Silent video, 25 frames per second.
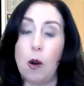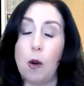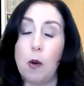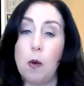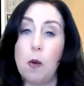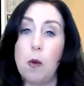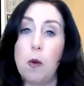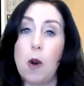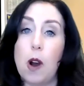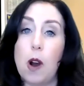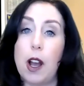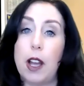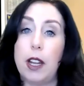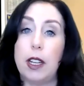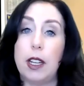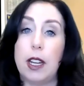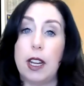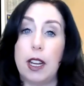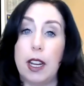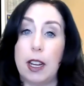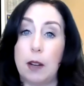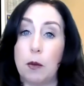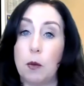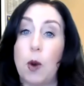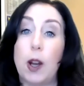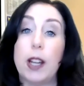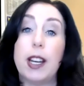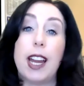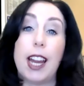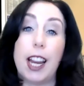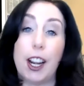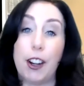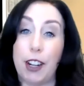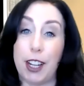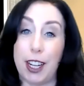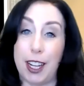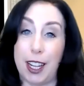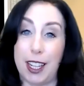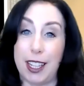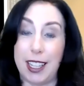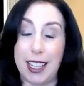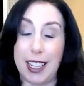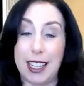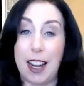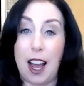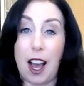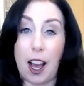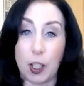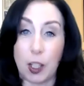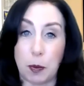what what area
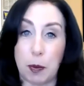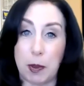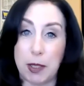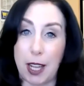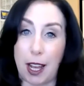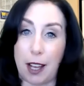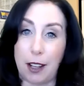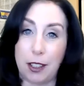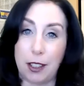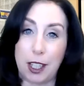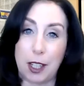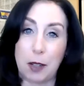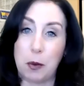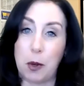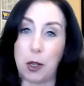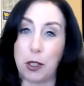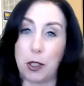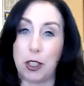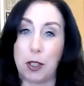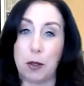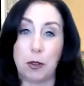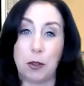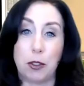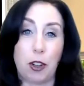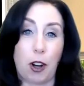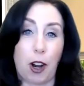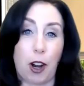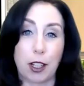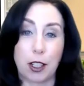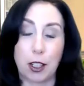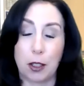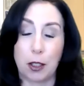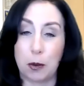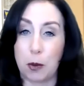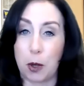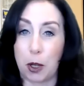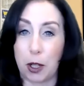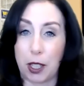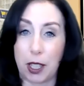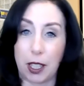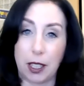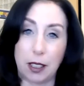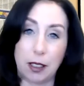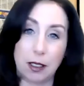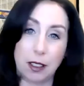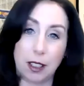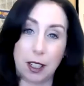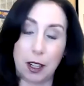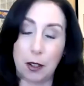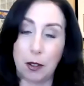in hospitality was she trying to work
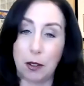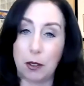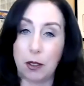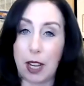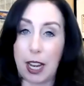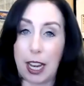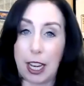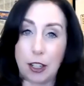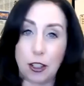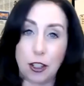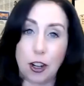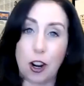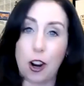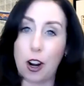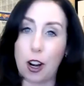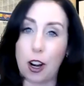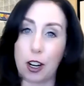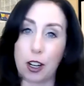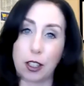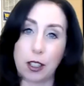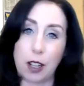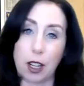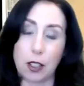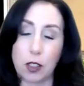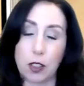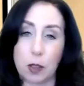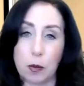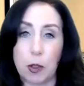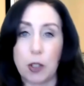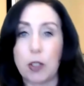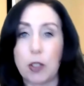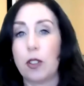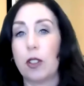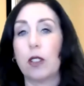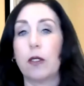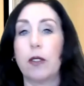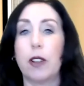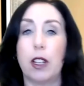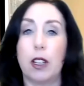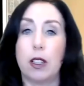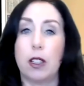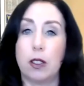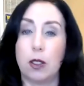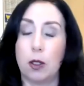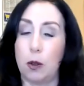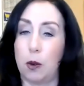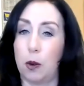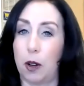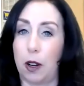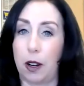in you know hr customer
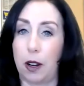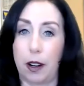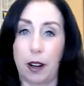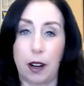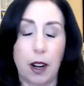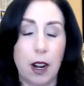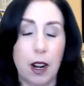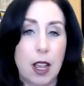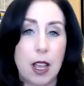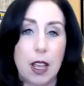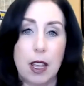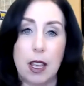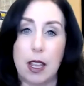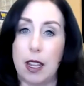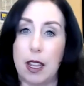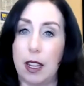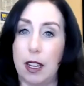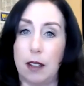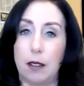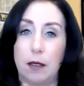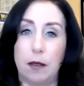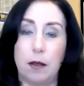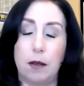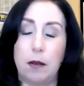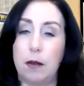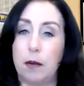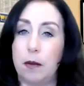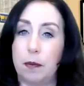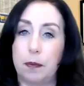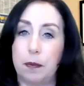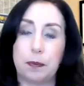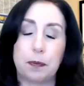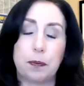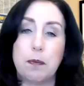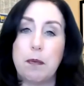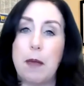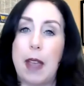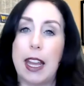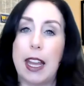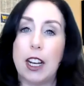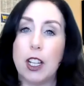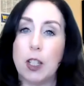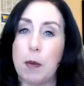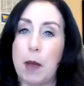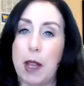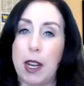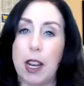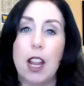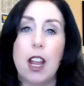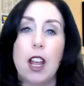service or in
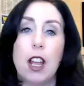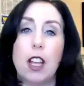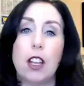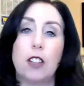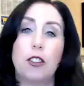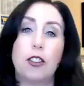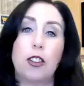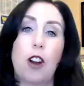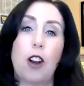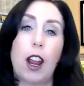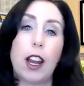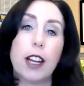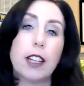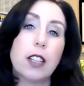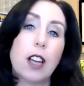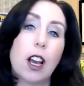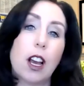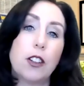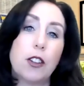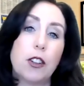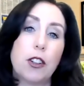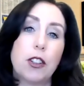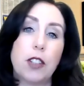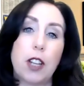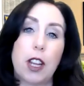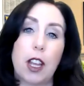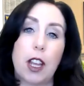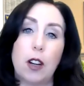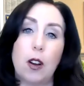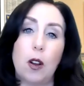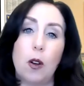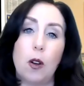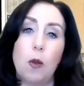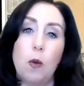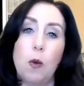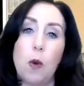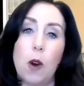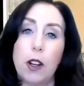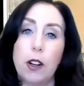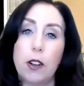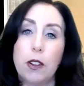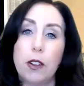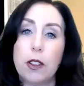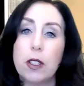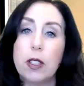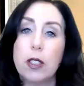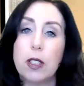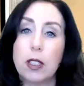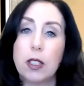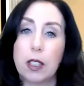management, trying to understand what are
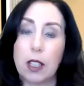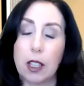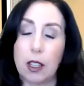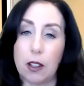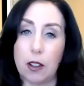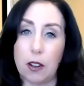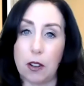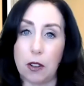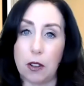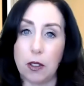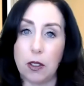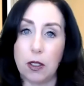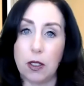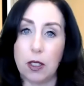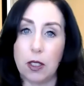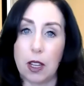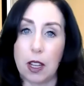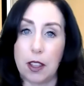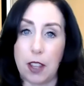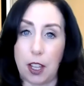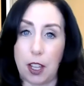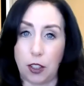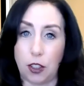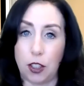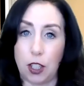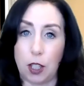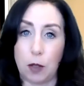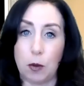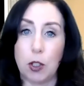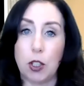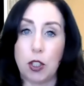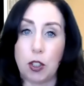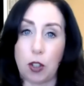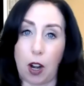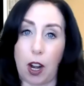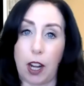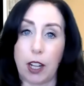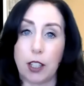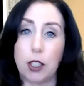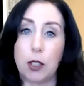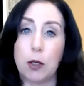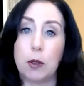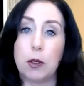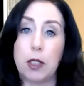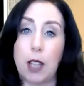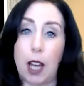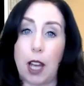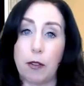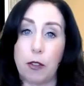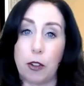the skills that she was trying to
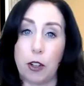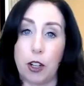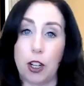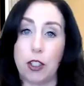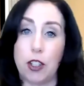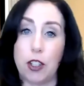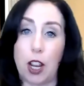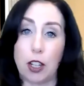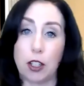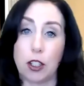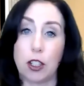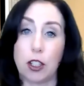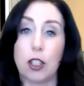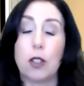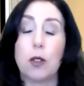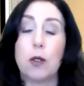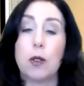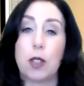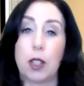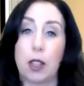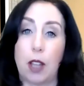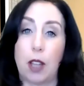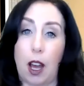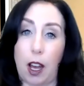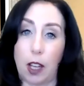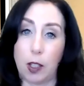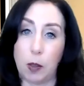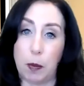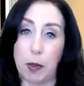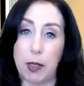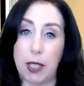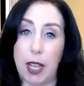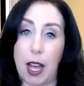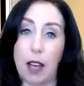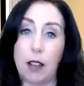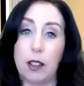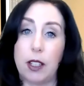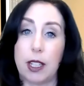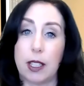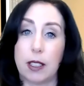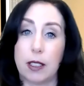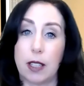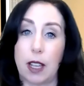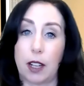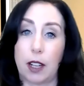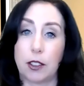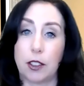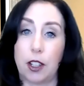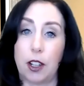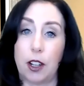leverage and use in the hospitality
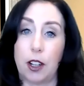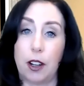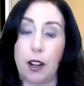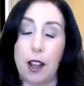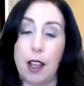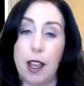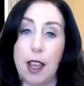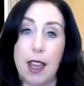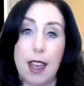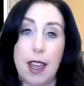sector.